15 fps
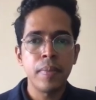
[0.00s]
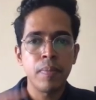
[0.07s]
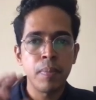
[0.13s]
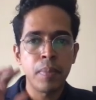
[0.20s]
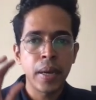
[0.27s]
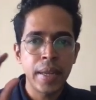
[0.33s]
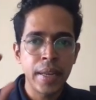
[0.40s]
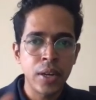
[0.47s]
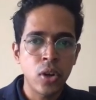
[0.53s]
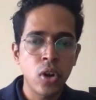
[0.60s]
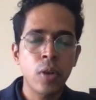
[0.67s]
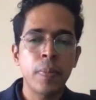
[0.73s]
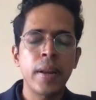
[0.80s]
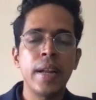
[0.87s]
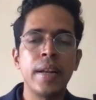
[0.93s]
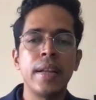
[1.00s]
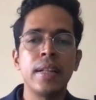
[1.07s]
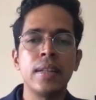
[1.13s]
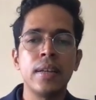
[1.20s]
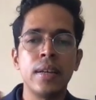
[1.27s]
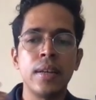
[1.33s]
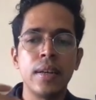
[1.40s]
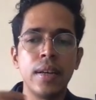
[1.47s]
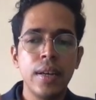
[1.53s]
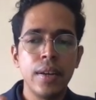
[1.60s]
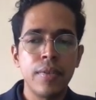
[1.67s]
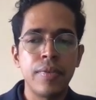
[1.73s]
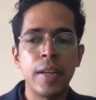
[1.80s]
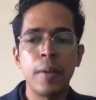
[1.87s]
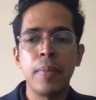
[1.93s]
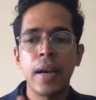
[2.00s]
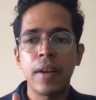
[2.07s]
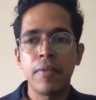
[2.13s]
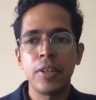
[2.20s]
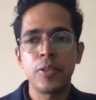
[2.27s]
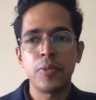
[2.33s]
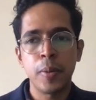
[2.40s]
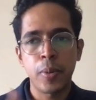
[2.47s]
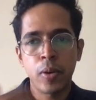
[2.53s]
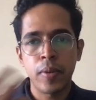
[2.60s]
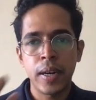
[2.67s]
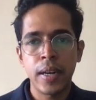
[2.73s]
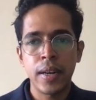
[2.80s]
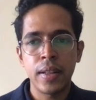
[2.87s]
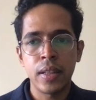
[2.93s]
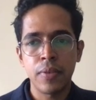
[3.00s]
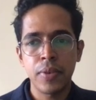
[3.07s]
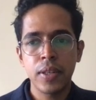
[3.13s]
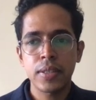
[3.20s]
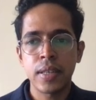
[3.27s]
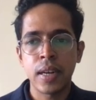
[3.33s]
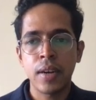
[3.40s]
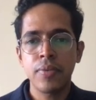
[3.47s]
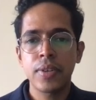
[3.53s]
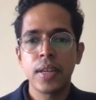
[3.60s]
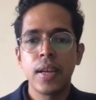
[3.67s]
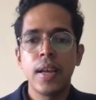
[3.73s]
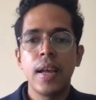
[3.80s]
by incorporating the feedback which we provided in the first draft.